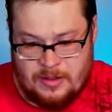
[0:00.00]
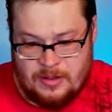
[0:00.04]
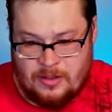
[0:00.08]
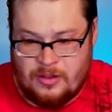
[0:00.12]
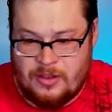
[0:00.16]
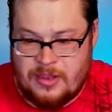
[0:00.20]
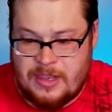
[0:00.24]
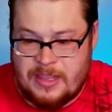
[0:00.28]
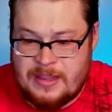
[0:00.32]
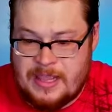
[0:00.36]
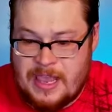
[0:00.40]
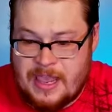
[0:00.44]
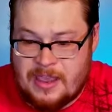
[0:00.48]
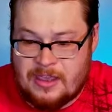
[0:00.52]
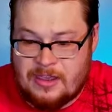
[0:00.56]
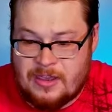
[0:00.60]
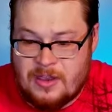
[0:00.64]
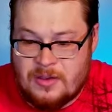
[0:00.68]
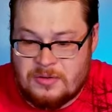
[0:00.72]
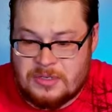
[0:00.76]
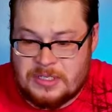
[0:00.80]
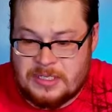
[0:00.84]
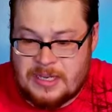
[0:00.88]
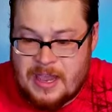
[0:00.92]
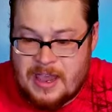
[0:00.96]
Look at that
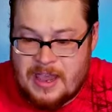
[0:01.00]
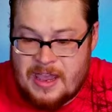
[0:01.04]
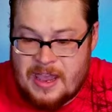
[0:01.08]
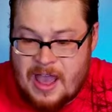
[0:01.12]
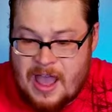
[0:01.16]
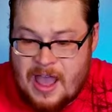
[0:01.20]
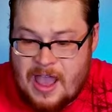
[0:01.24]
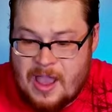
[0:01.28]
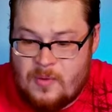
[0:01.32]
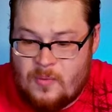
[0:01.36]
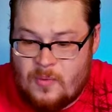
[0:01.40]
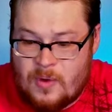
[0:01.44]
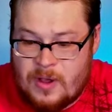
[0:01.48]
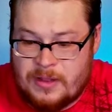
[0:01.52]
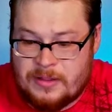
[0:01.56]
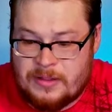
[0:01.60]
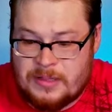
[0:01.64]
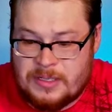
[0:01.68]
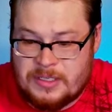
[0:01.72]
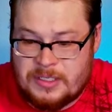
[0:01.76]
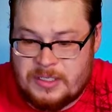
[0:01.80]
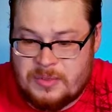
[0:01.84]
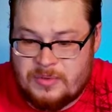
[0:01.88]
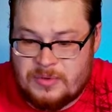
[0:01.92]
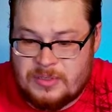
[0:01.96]
ghost guy. I want
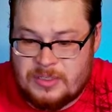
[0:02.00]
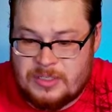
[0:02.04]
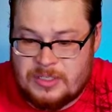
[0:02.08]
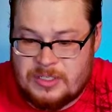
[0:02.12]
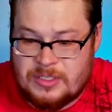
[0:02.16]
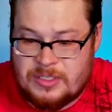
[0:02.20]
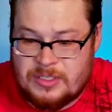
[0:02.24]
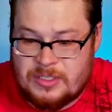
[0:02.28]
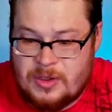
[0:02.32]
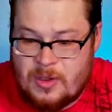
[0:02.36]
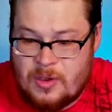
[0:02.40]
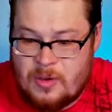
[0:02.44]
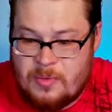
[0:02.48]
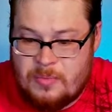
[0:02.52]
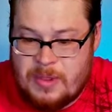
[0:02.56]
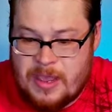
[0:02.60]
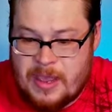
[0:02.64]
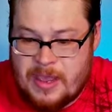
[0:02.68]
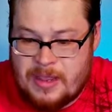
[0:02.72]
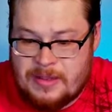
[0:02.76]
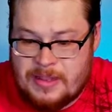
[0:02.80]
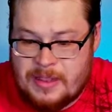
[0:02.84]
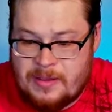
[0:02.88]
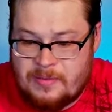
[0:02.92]
this one so bad.